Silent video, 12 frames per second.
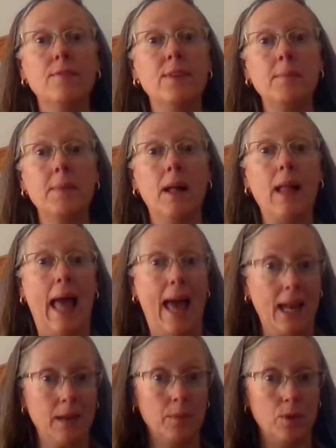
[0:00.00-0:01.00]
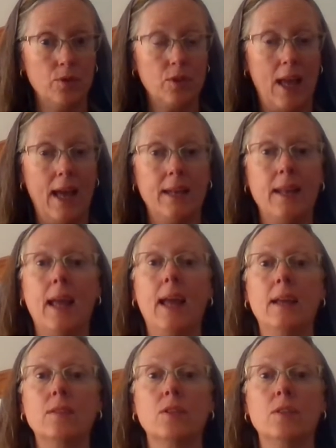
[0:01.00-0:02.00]
female animals had
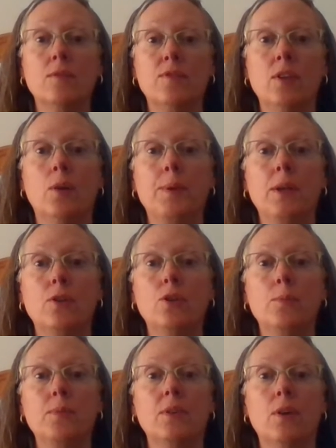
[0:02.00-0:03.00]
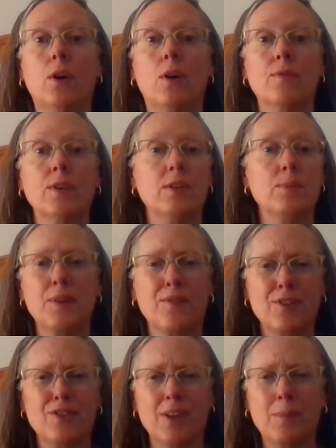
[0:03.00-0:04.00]
eggs in fallopian tubes and ovaries, but
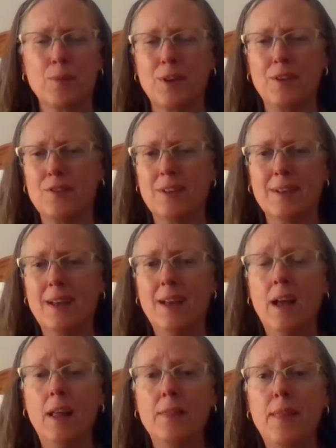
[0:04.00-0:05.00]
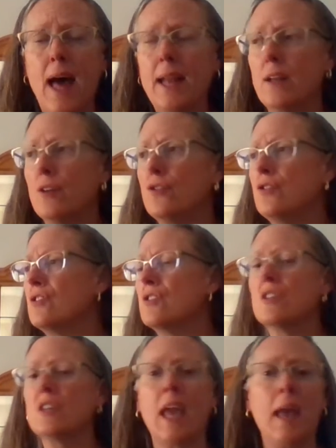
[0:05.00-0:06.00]
for some reason that
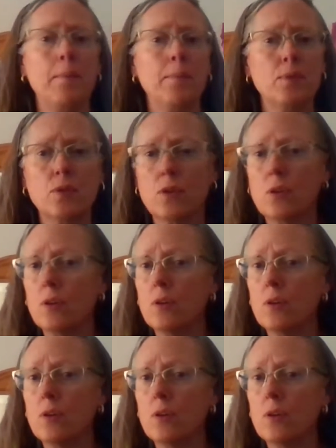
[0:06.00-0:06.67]
escaped